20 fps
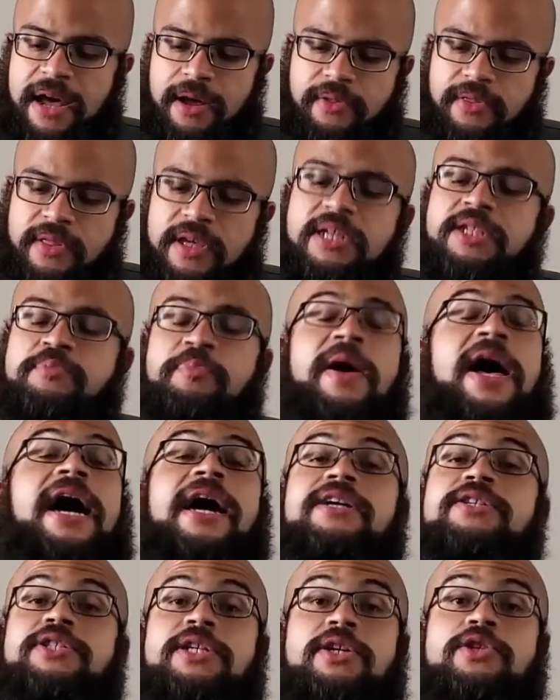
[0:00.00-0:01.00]
This
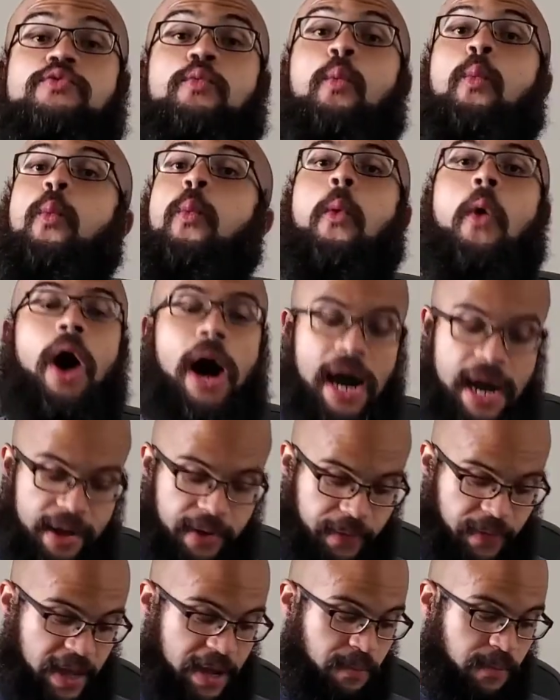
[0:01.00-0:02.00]
packaging is
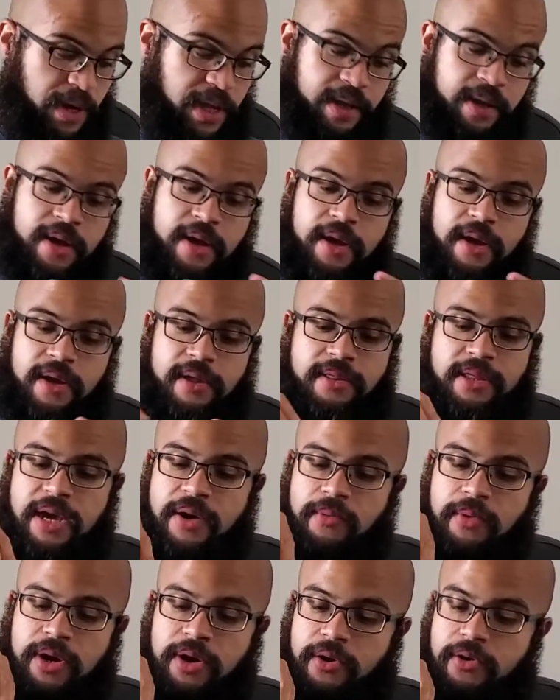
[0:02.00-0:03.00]
wild. They went
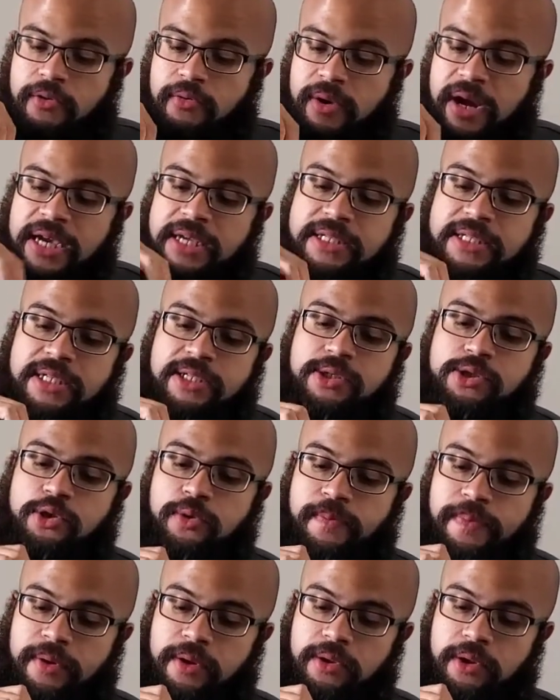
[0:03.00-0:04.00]
crazy
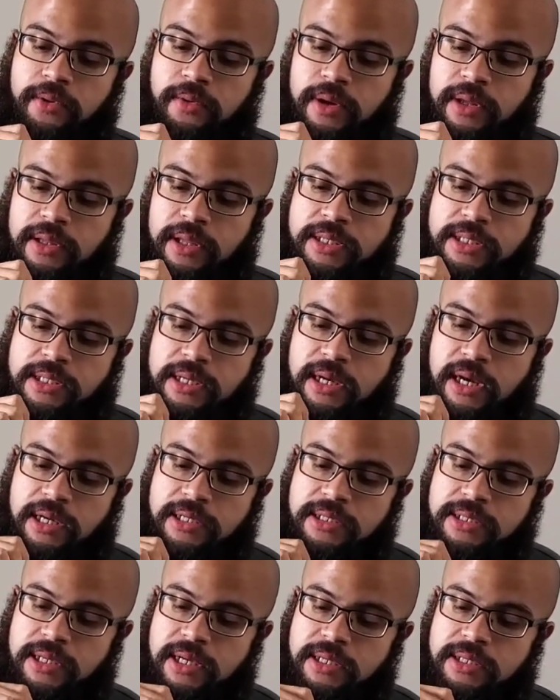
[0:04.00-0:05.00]
super glue on this
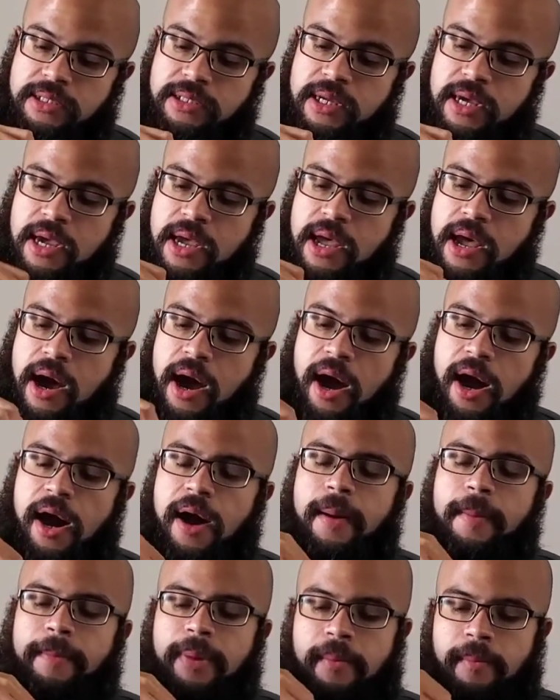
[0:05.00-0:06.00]
nonsense.
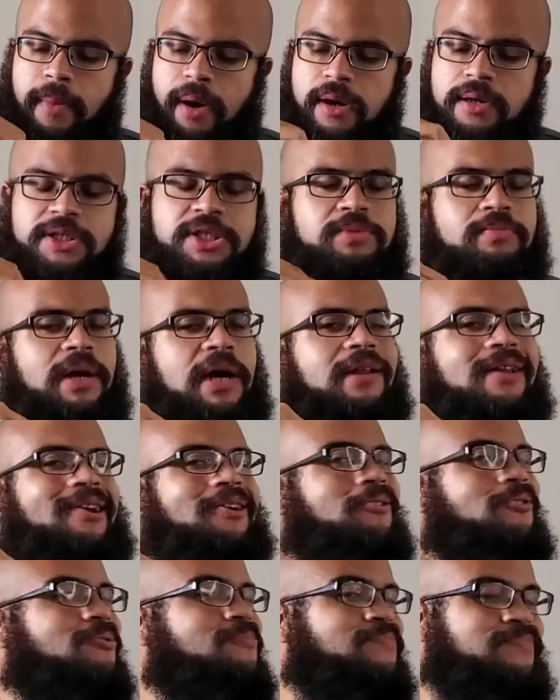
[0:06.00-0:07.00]
But
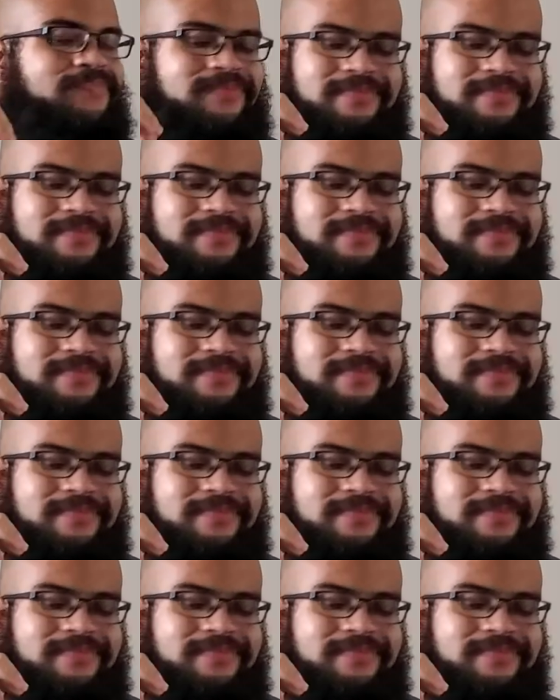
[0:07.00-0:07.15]
marshmallow,